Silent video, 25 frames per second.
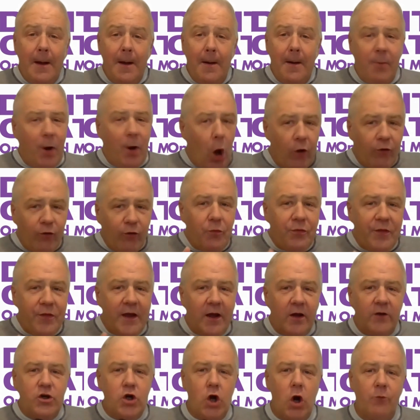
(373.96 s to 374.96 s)
but also
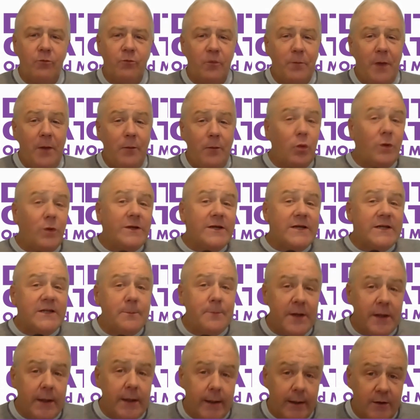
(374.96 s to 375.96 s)
think in terms of people with
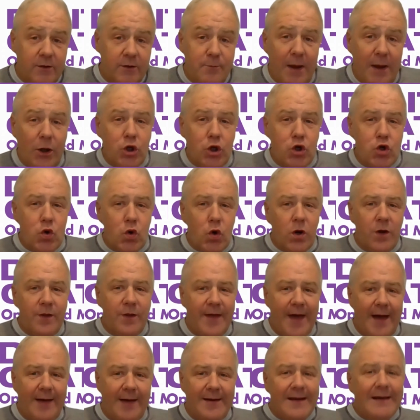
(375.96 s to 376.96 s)
disabilities. Make sure
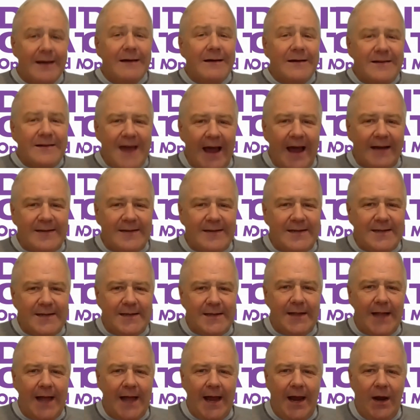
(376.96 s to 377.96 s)
that text
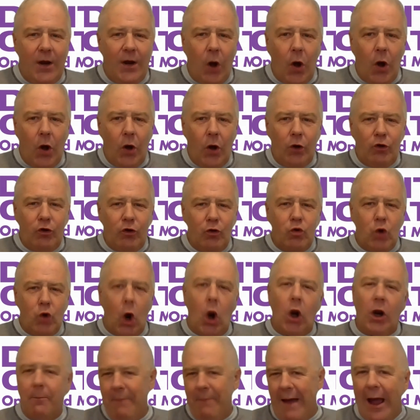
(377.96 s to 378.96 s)
isn't laid on too
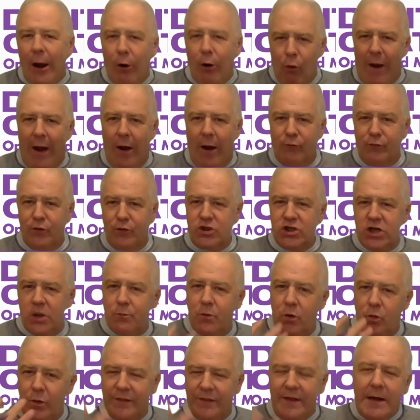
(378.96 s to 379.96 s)
dark a background for
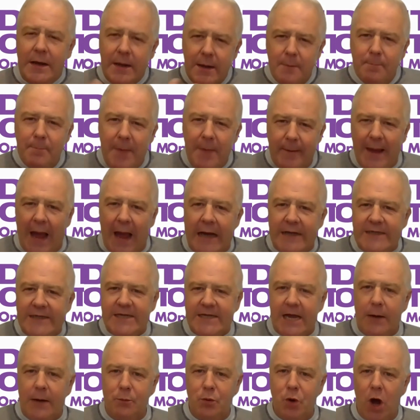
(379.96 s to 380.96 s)
someone with maybe
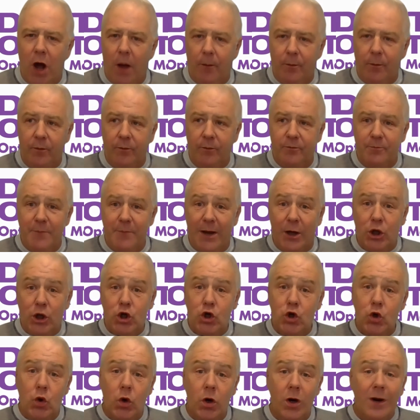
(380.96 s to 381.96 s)
eyesight problems. Make
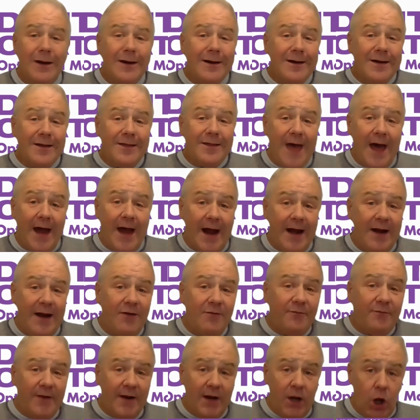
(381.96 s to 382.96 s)
sure that any
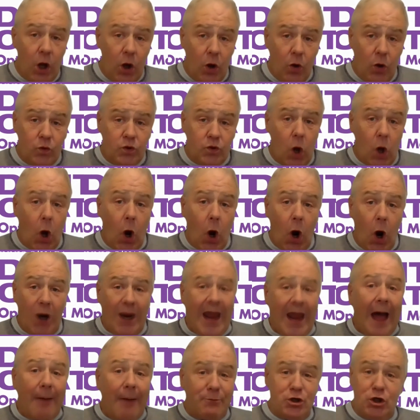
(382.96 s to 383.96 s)
videos are
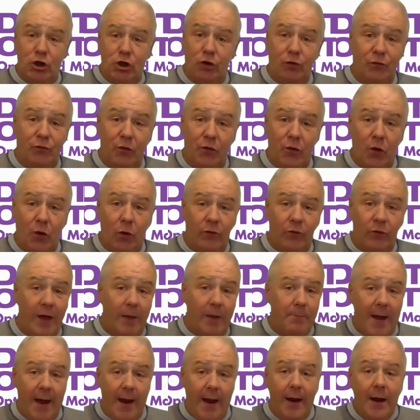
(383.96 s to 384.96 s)
captioned for those
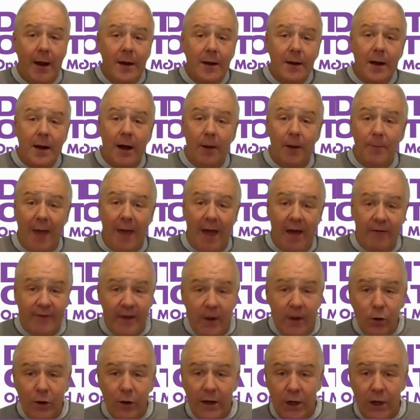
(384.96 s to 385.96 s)
that may have
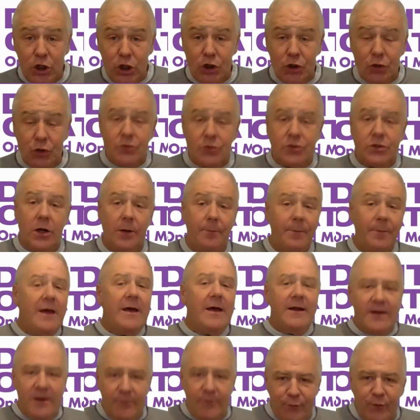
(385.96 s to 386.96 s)
hearing issues,
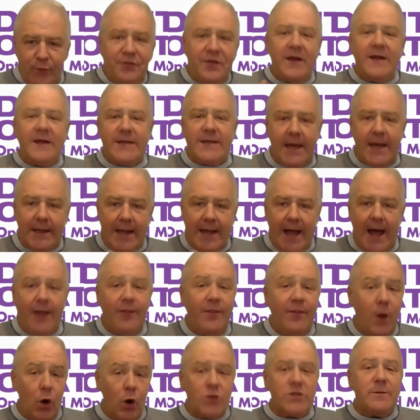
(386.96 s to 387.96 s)
different things like that.
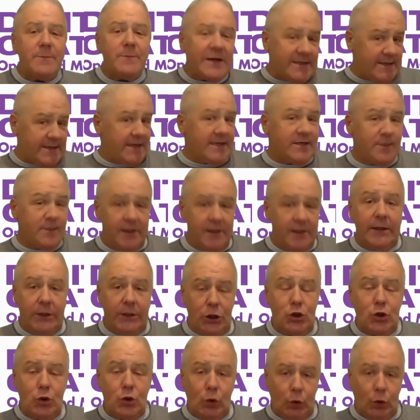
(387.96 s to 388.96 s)
And there are some
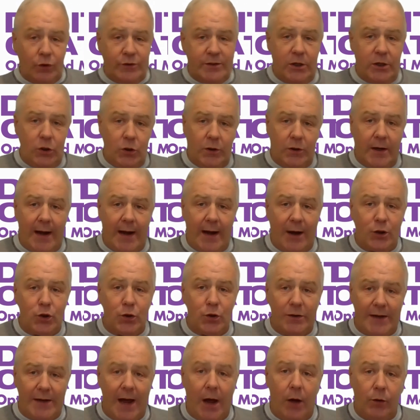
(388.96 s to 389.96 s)
accessibility tools that you can
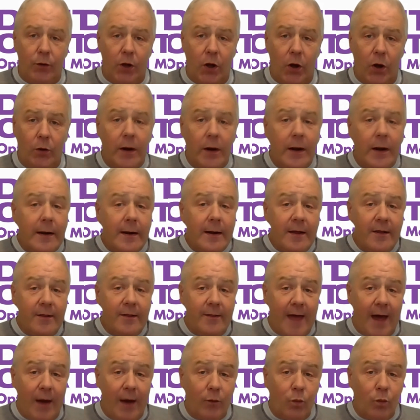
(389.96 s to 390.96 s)
actually download
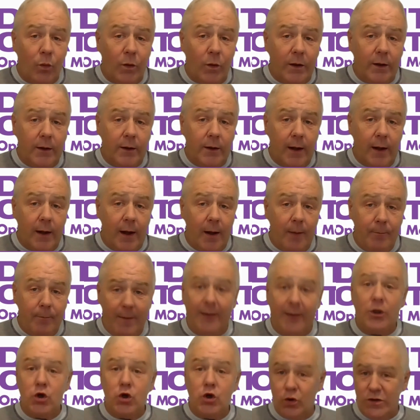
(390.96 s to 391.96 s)
that will
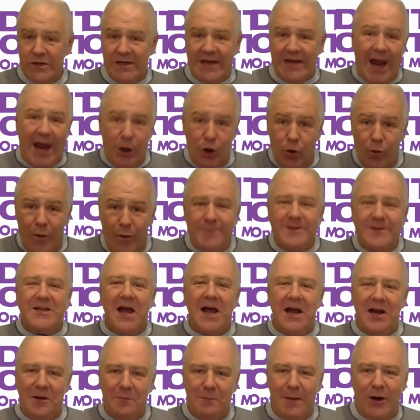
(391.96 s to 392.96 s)
make sure scan your
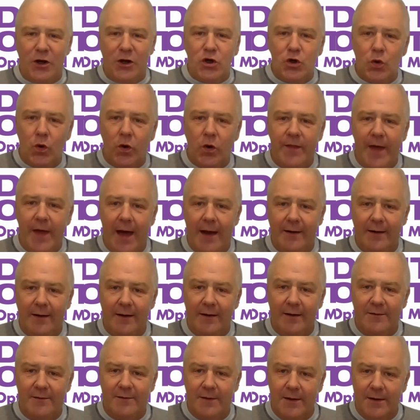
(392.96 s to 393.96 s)
website and make sure that
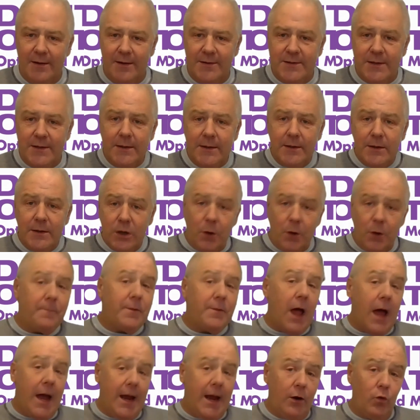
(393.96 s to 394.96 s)
it is
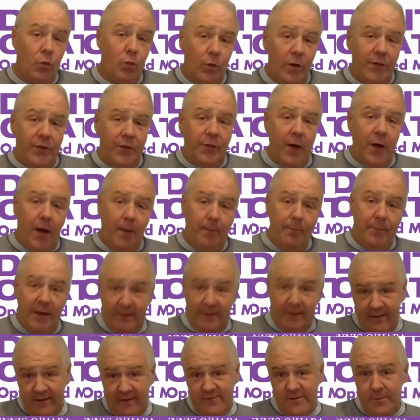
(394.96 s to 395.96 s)
compliant with
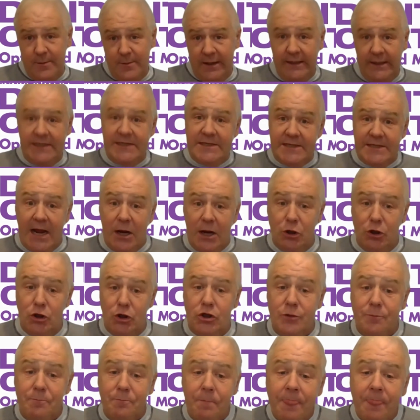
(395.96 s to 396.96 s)
accessibility standards.